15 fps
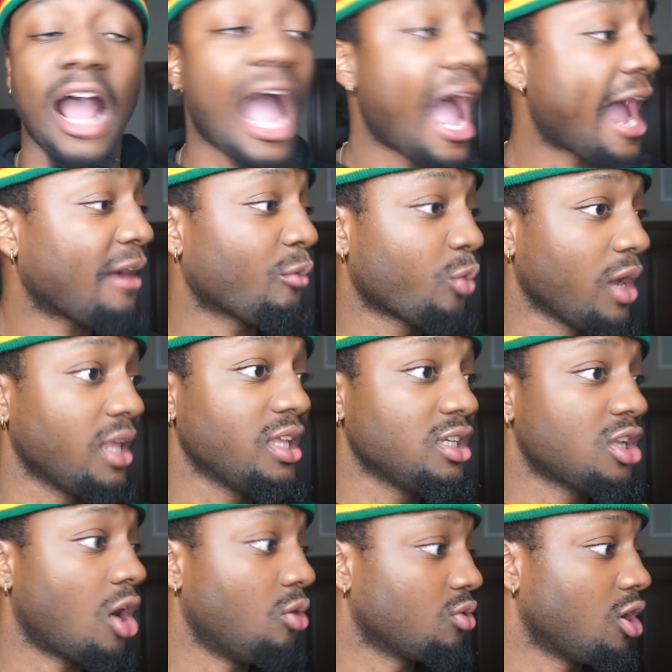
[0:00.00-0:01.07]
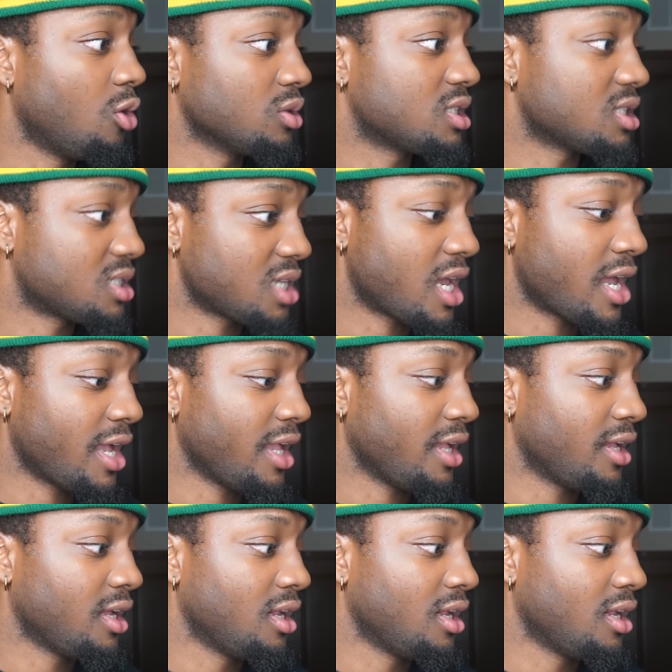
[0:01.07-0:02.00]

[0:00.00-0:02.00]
I really don't know what to say.